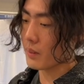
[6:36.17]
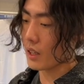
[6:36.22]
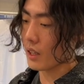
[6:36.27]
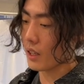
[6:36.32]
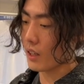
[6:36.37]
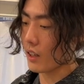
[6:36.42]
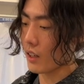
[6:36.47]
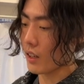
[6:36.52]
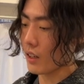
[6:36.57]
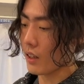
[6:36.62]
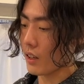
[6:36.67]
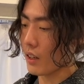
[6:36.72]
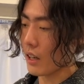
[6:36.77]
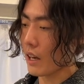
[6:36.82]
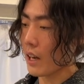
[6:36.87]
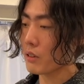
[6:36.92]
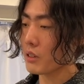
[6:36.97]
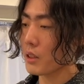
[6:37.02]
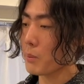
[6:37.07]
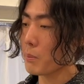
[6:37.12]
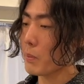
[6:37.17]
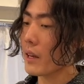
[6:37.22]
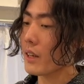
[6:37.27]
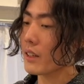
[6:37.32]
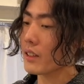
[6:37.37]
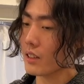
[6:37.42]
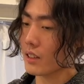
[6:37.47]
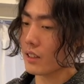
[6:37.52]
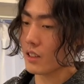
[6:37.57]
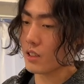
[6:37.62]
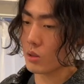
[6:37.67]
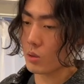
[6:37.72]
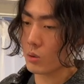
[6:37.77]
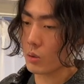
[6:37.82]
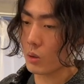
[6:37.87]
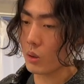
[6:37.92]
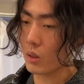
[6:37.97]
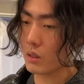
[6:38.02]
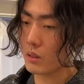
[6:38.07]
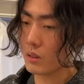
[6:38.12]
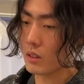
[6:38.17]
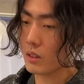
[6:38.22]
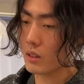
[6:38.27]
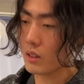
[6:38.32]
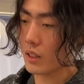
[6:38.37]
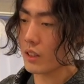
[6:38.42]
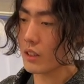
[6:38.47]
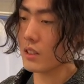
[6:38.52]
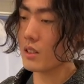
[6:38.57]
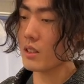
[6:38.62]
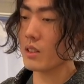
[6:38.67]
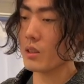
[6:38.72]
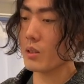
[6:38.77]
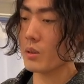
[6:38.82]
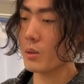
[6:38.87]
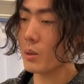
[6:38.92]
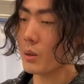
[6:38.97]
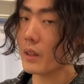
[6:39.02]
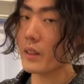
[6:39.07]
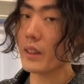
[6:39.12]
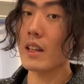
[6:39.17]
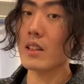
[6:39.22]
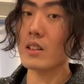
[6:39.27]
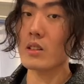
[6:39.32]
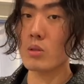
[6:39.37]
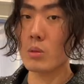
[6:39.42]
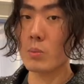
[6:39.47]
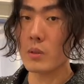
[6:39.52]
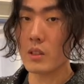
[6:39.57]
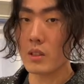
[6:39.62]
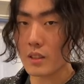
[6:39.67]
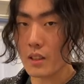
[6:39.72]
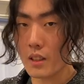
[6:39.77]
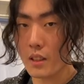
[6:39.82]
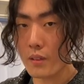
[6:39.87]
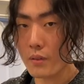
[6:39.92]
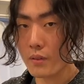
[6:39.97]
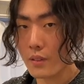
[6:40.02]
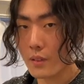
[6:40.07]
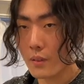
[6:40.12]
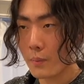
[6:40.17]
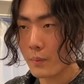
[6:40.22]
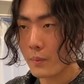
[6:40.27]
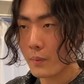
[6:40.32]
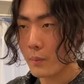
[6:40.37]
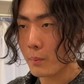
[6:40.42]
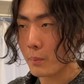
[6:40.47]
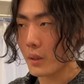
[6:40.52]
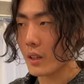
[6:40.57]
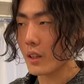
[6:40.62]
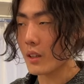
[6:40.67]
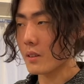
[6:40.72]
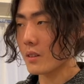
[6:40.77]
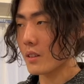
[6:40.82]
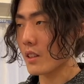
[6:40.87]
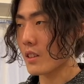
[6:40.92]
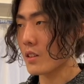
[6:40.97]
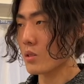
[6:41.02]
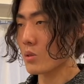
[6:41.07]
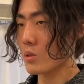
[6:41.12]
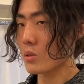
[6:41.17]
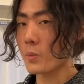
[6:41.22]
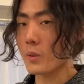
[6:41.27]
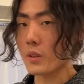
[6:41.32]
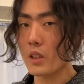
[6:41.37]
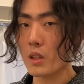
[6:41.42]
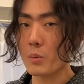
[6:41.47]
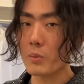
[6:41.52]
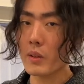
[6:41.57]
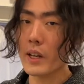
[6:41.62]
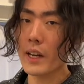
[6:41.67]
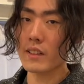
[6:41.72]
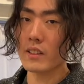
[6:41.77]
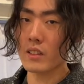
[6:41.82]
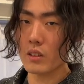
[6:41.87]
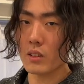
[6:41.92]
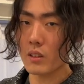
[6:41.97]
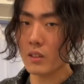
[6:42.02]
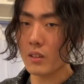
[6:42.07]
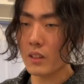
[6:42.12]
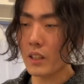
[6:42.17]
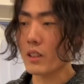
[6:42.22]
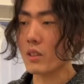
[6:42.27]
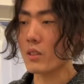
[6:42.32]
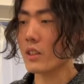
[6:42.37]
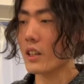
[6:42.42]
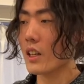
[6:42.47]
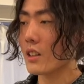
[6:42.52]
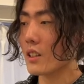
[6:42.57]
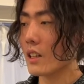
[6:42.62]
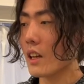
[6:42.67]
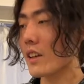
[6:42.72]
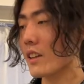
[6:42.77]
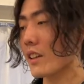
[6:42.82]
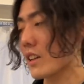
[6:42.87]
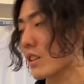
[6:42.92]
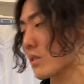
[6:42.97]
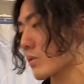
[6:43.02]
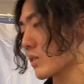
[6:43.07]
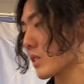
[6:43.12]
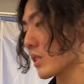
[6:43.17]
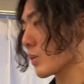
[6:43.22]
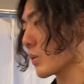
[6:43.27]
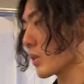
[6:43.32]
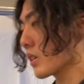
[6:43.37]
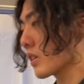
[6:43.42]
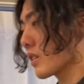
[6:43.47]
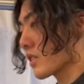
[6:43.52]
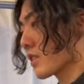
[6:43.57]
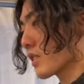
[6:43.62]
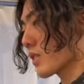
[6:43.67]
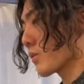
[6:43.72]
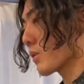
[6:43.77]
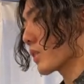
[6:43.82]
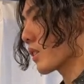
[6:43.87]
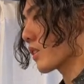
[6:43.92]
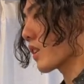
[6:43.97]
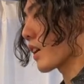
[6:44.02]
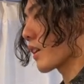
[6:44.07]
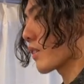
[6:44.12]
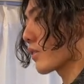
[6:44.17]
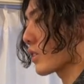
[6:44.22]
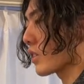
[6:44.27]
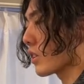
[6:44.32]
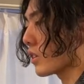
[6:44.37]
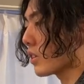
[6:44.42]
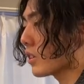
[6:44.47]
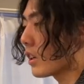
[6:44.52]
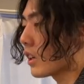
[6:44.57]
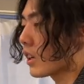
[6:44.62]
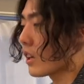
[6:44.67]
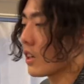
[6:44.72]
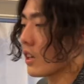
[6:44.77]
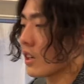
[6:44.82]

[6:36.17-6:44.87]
How they baked it is cool. It's cool that it's super stiff, but it's super not practical. Like I can't really wear this in real life, you know?